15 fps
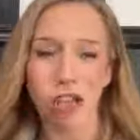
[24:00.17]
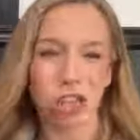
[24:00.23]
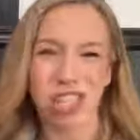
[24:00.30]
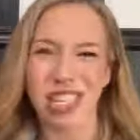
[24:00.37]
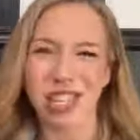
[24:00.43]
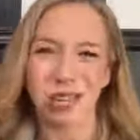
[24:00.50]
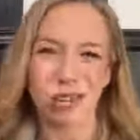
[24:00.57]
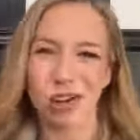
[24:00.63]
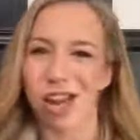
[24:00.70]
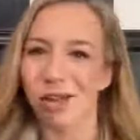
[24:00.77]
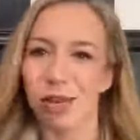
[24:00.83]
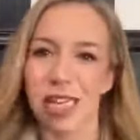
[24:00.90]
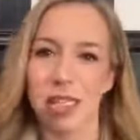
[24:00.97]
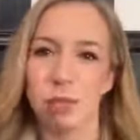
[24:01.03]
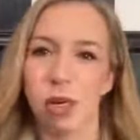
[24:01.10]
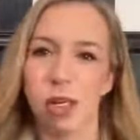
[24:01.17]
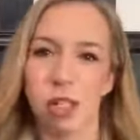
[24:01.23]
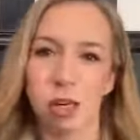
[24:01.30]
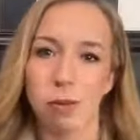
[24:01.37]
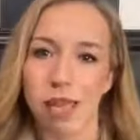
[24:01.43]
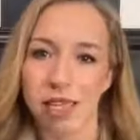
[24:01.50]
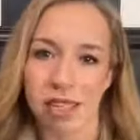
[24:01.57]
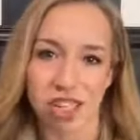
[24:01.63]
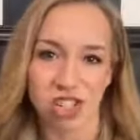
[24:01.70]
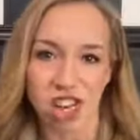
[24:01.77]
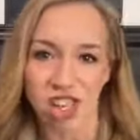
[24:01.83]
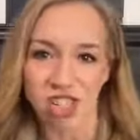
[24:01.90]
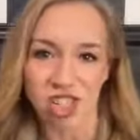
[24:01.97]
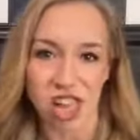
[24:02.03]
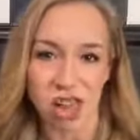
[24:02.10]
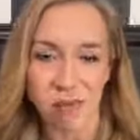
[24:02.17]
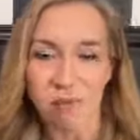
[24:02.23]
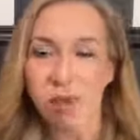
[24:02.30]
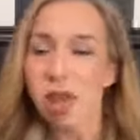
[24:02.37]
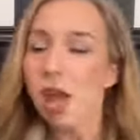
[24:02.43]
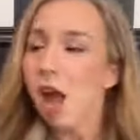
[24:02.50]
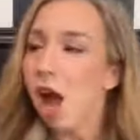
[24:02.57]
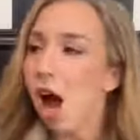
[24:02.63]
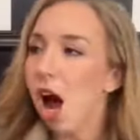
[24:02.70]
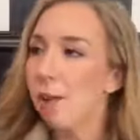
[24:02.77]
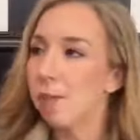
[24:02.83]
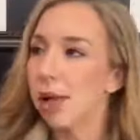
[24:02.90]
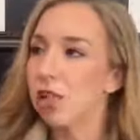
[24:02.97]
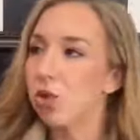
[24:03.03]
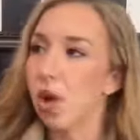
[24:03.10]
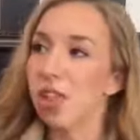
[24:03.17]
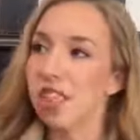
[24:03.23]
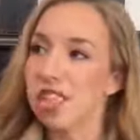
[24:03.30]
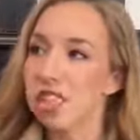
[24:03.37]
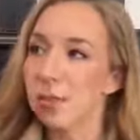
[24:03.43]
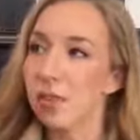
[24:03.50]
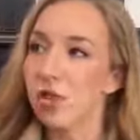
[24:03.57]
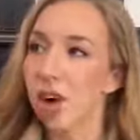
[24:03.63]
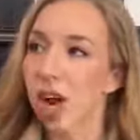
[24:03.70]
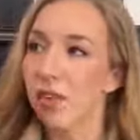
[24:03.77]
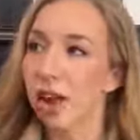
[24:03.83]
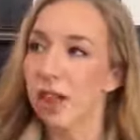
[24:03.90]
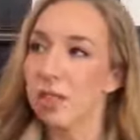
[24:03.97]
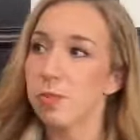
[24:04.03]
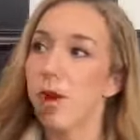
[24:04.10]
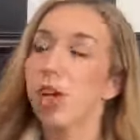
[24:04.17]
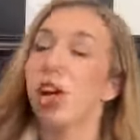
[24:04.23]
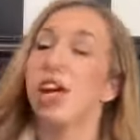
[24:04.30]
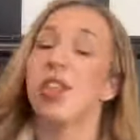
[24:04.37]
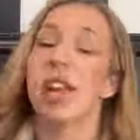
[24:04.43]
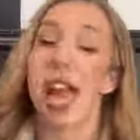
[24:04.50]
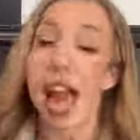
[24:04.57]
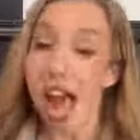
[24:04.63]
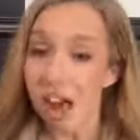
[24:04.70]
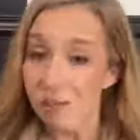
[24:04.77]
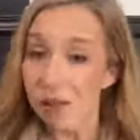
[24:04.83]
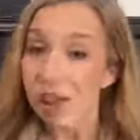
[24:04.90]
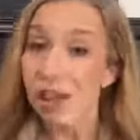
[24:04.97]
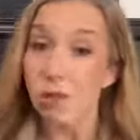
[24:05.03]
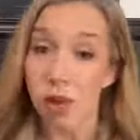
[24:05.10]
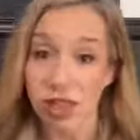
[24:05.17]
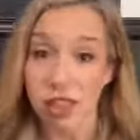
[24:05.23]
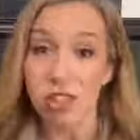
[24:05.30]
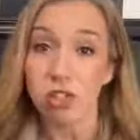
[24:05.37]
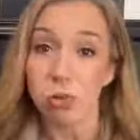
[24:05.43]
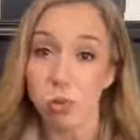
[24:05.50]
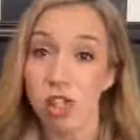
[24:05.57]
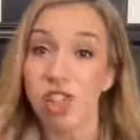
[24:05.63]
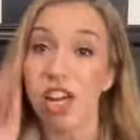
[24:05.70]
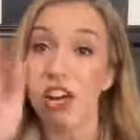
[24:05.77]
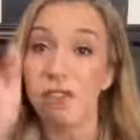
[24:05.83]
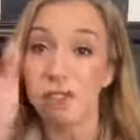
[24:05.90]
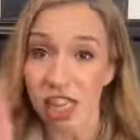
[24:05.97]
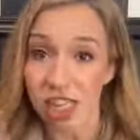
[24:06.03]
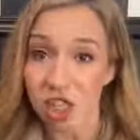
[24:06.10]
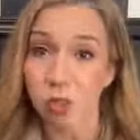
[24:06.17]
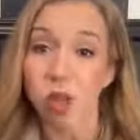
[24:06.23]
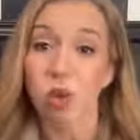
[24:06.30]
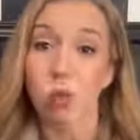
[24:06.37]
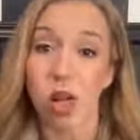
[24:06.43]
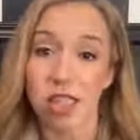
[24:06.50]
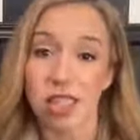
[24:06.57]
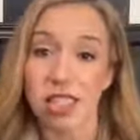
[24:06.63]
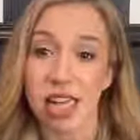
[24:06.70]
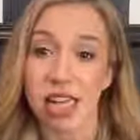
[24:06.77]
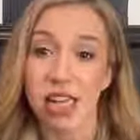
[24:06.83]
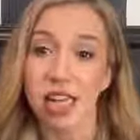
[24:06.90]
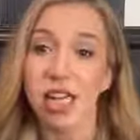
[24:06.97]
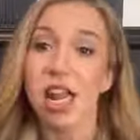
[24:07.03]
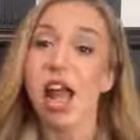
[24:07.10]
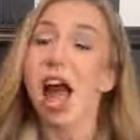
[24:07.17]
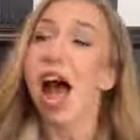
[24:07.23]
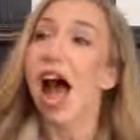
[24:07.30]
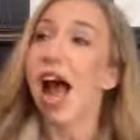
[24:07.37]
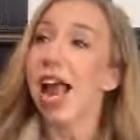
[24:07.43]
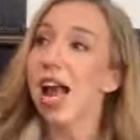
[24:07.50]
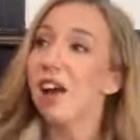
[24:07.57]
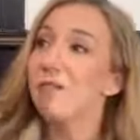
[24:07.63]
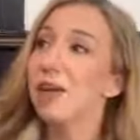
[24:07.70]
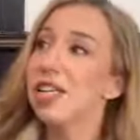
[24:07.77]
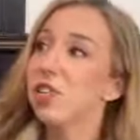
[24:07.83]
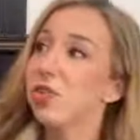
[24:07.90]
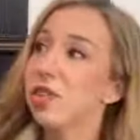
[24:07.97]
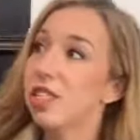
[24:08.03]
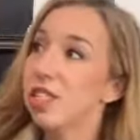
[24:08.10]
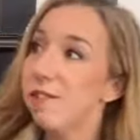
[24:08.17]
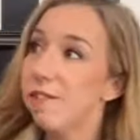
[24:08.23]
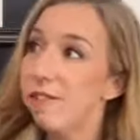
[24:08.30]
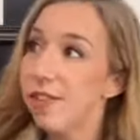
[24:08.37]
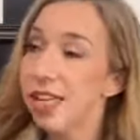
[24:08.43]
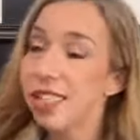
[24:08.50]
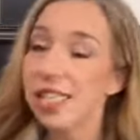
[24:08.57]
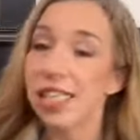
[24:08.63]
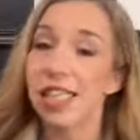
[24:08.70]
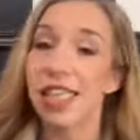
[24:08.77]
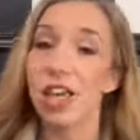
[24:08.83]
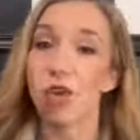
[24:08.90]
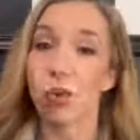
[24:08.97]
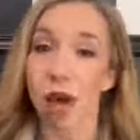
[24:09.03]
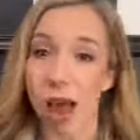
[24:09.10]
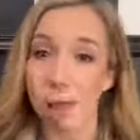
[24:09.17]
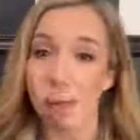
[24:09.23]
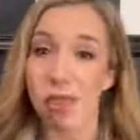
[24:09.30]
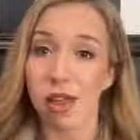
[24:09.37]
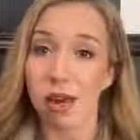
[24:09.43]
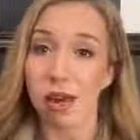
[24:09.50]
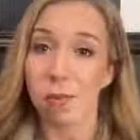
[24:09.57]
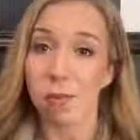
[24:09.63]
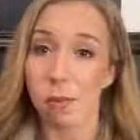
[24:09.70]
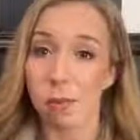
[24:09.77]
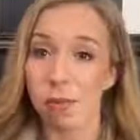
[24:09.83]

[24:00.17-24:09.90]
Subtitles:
just in dry erase marker because I changed them. So I'll list them in dry erase marker, and then I have when they're finished with one center, I have my students physically grab their